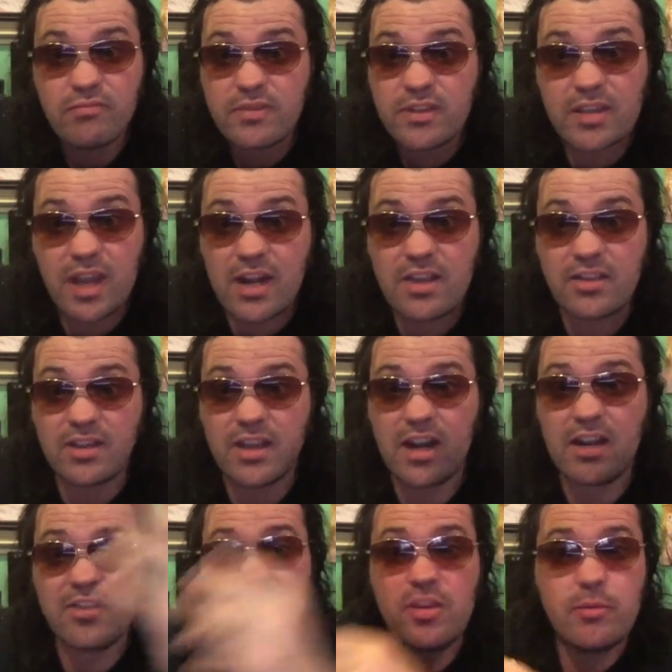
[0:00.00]
Kind
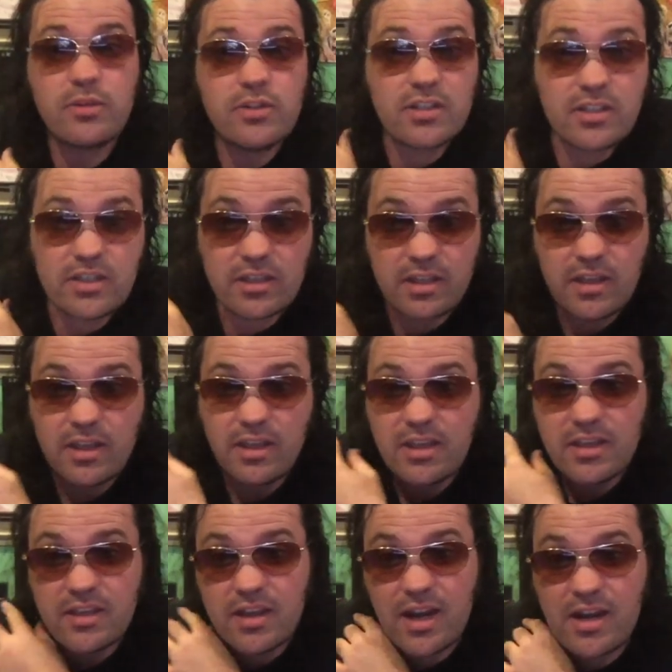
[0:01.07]
of similar
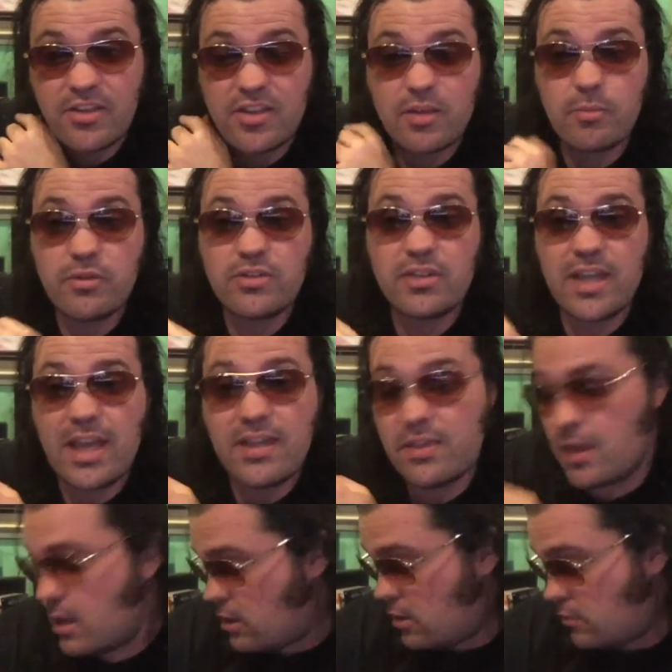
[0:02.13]
to that
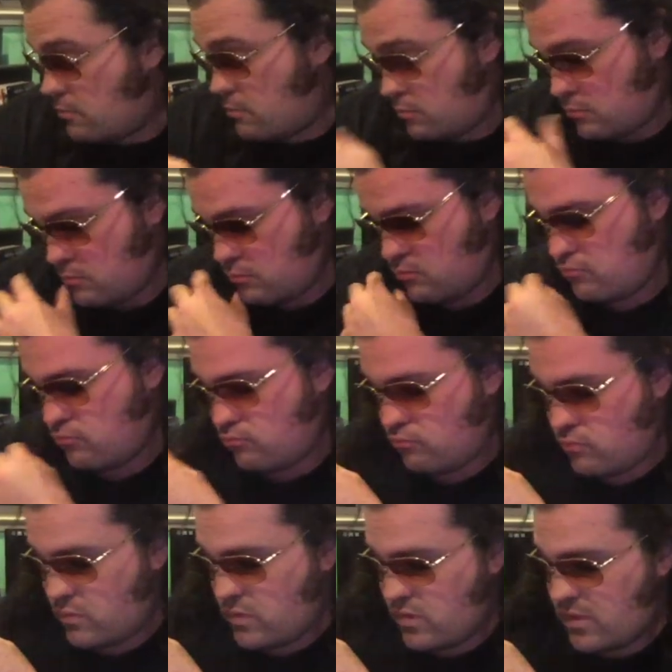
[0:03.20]
there.
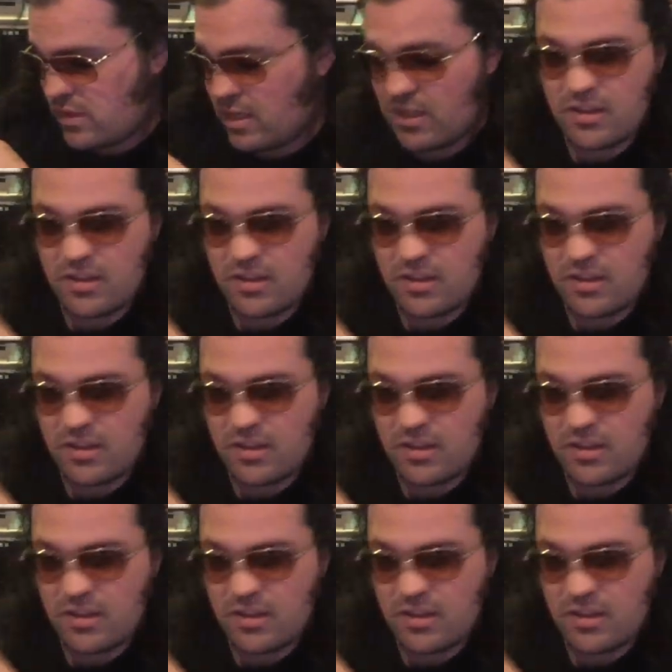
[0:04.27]
I